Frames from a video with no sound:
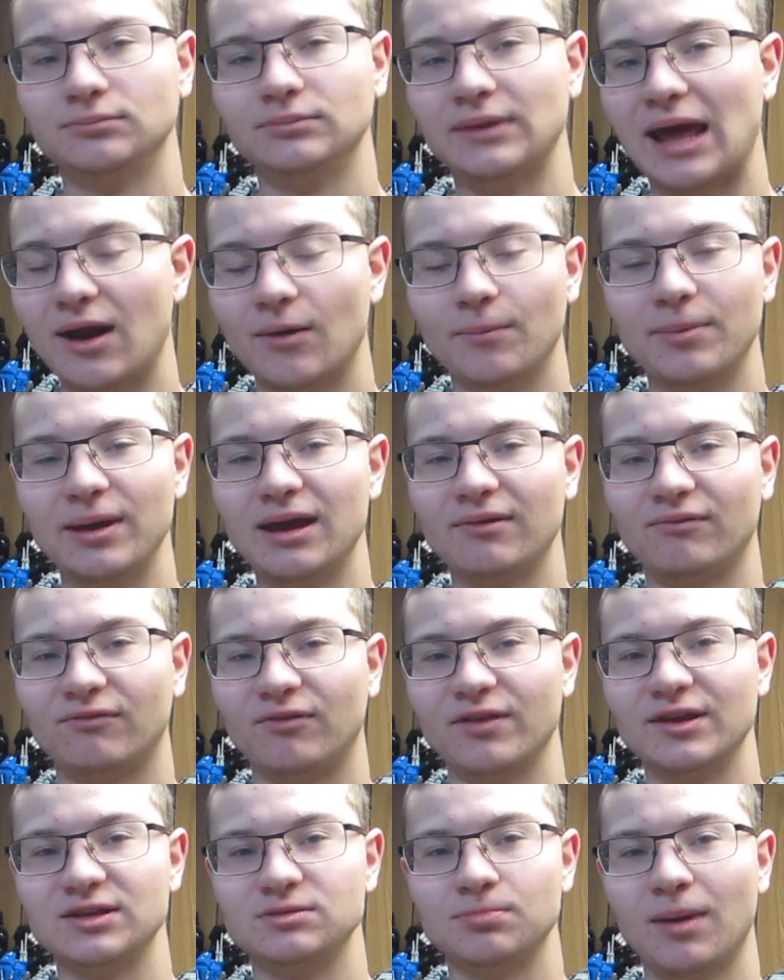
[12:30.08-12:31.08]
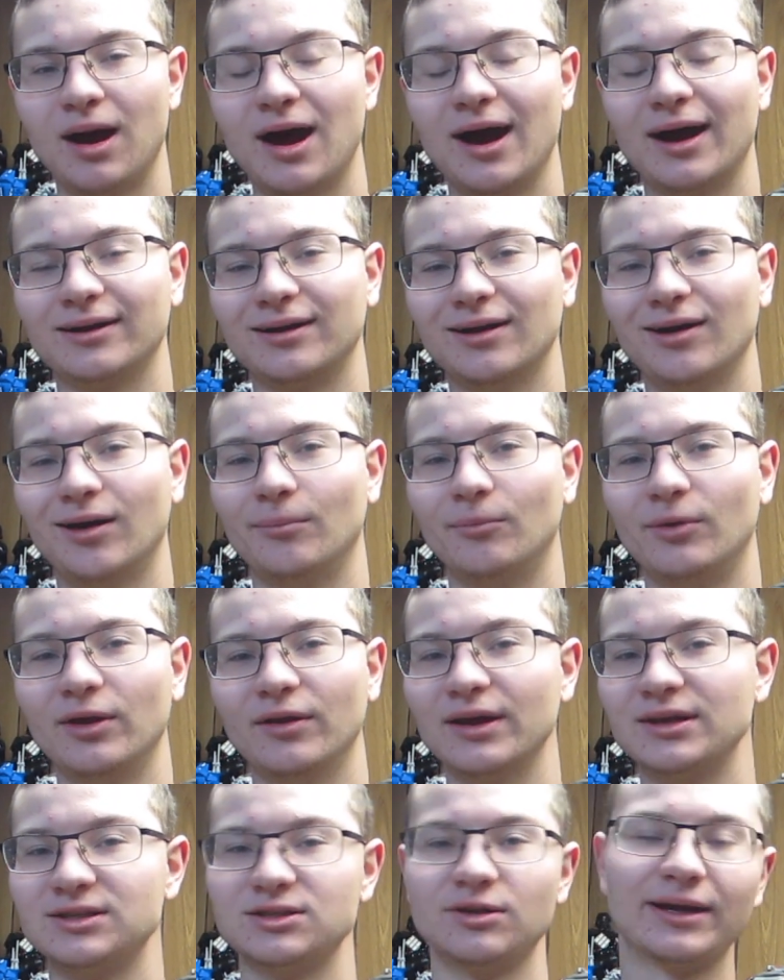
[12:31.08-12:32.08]
that'll be it for this mock.
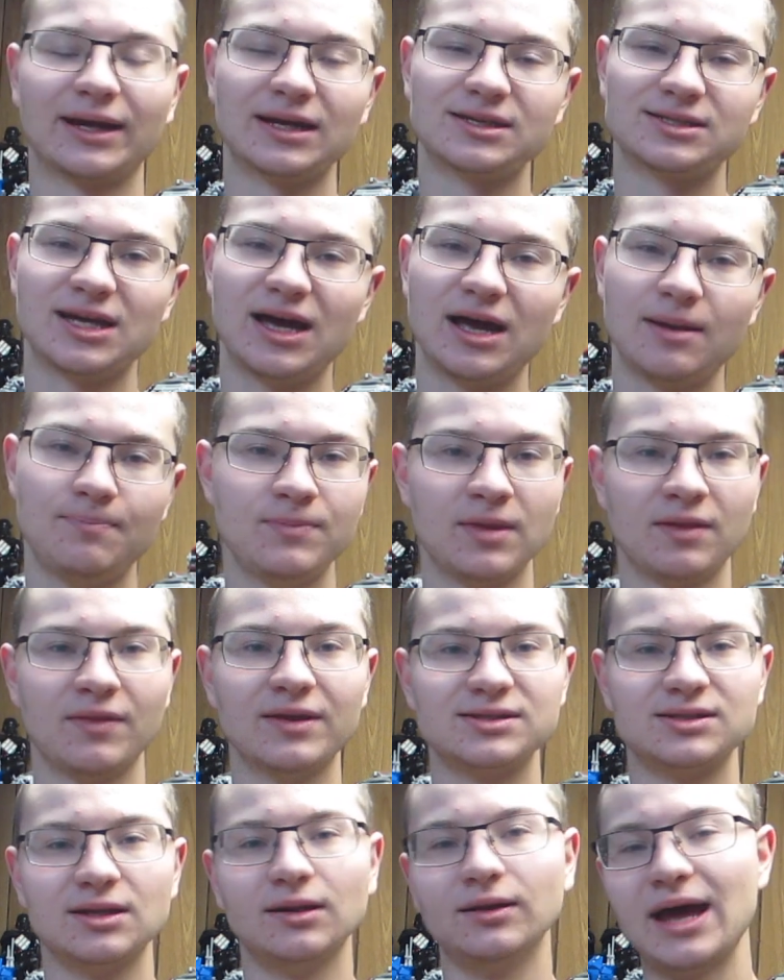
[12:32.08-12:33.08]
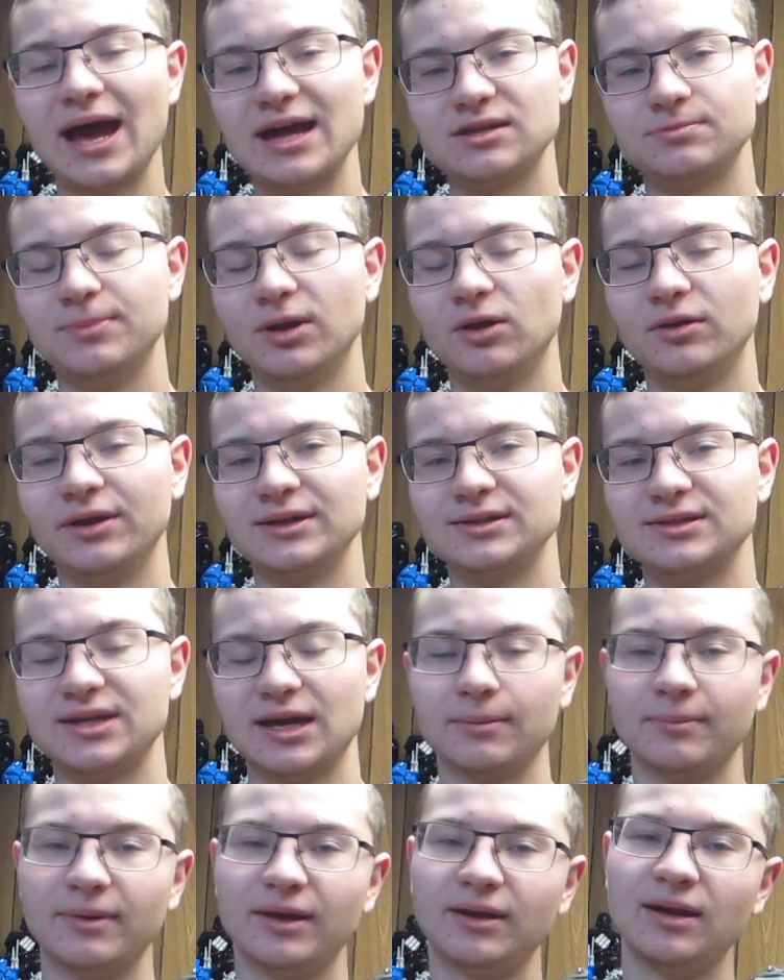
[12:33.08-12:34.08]
Really, it's like I said, this is the last building
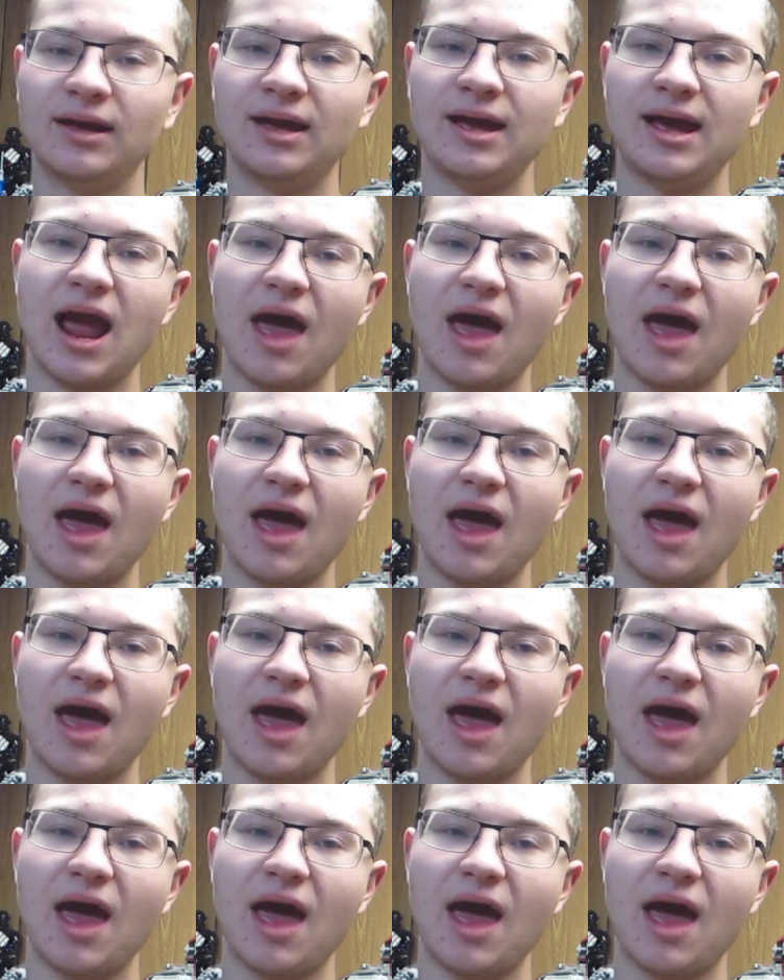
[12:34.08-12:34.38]
segment,